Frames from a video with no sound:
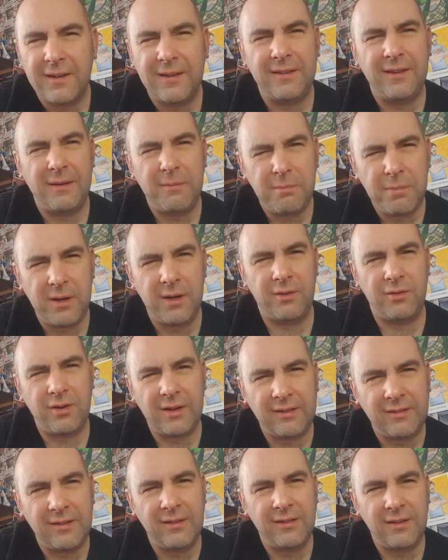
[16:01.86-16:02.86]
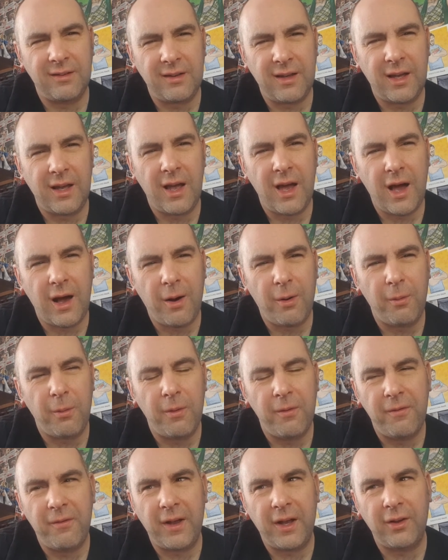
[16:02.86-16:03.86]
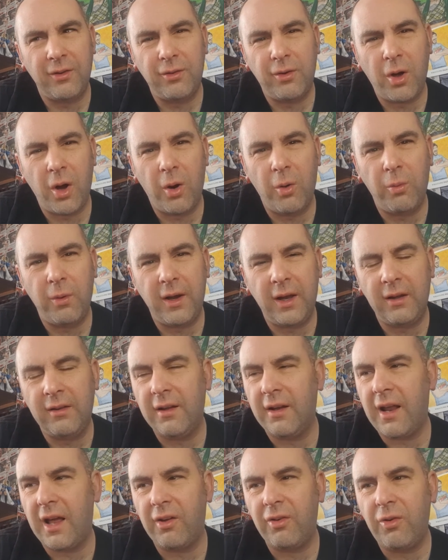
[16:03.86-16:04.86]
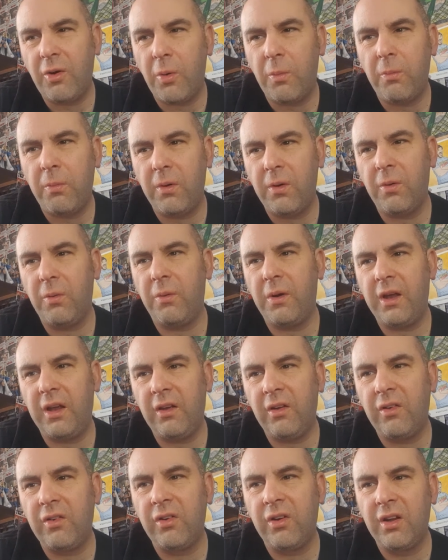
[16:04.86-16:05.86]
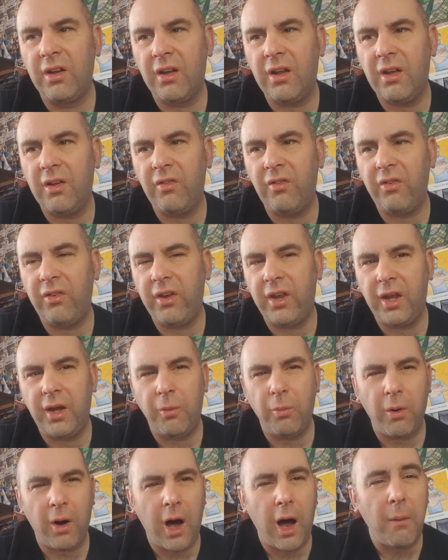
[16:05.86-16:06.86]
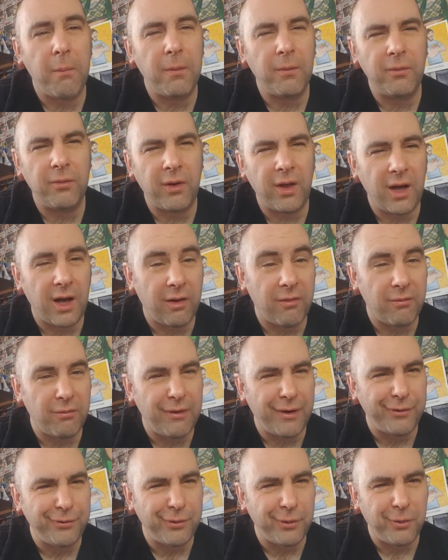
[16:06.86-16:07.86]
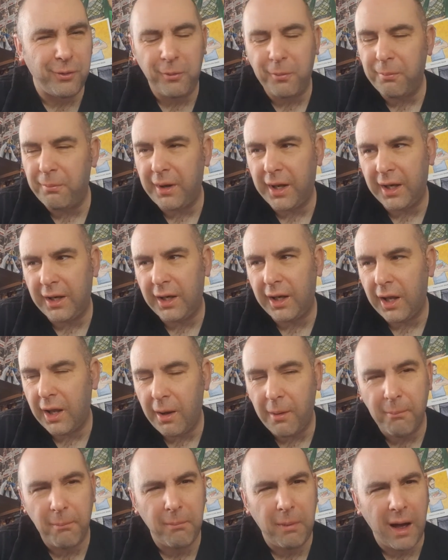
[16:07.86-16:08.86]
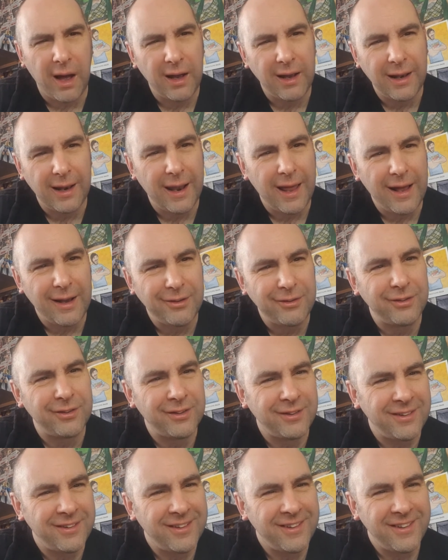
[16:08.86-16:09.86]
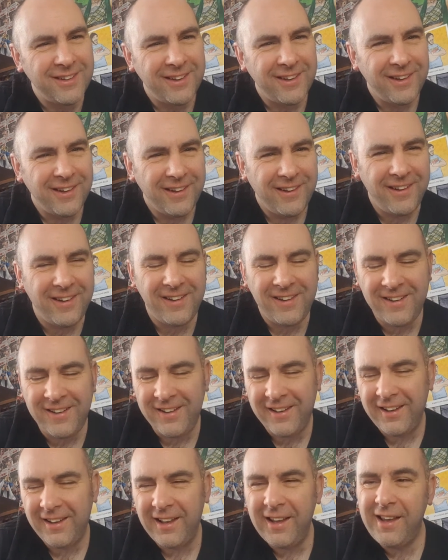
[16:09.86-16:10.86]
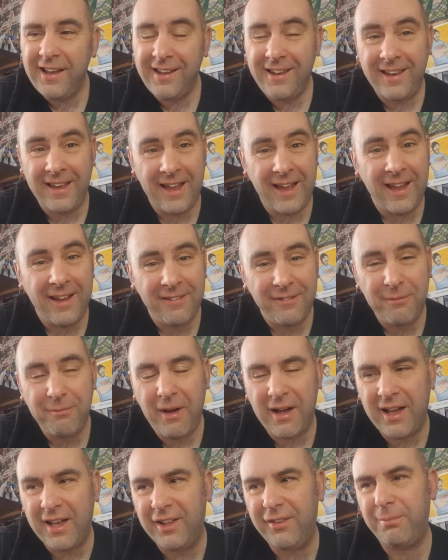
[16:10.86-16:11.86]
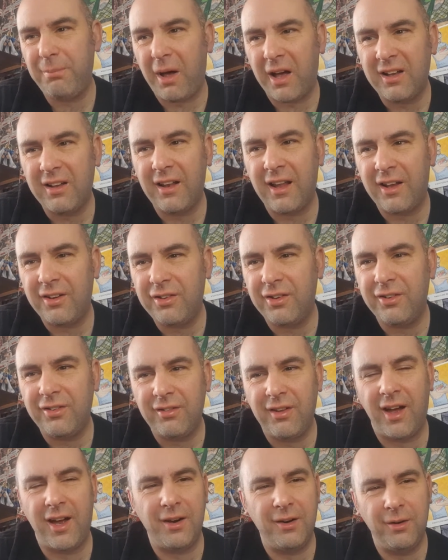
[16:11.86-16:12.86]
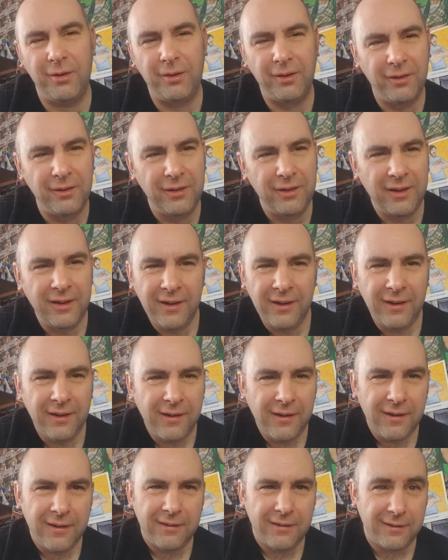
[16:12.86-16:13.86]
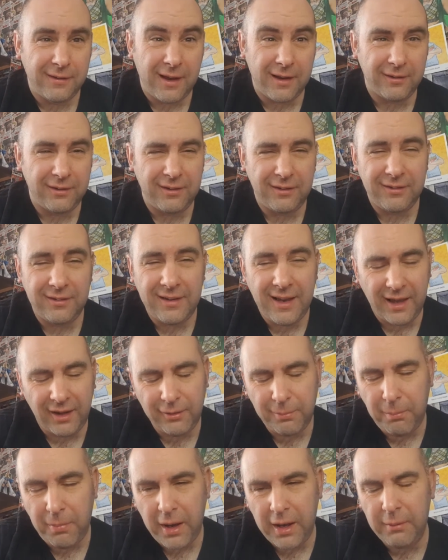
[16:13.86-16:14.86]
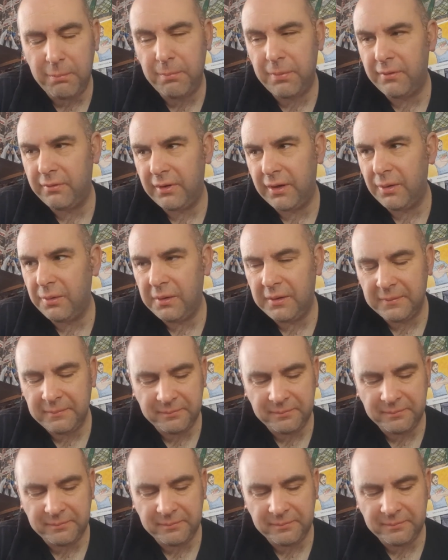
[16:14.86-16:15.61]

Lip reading: So it'd be interesting to see how things go in the next couple of weeks and see what happens at WrestleMania Backlash. Yeah, that is Backlash's title. That's his next pay-per-view.